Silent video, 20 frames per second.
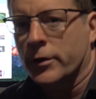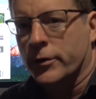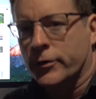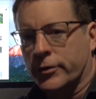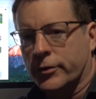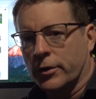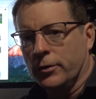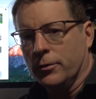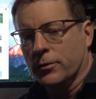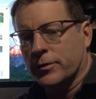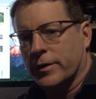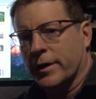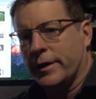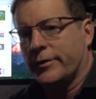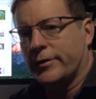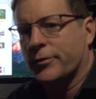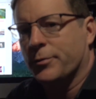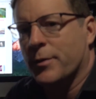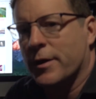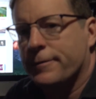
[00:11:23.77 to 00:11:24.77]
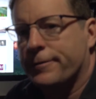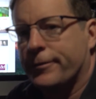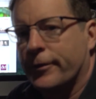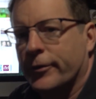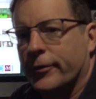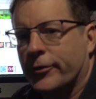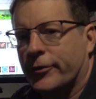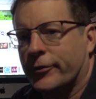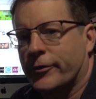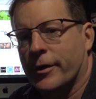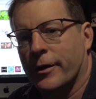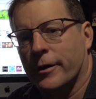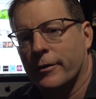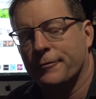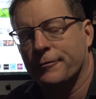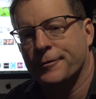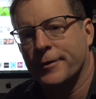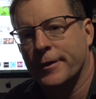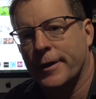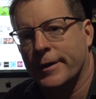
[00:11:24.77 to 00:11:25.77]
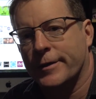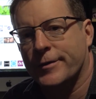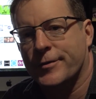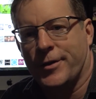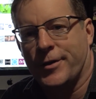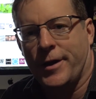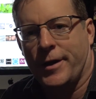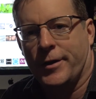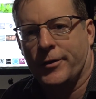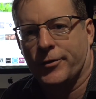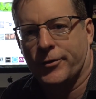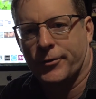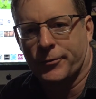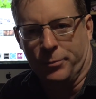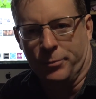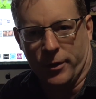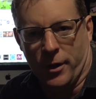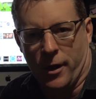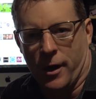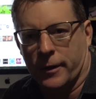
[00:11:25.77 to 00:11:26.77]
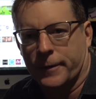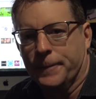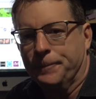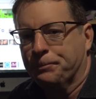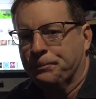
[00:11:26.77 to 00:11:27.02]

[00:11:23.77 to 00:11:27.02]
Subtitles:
So that's my first run at today's vlog.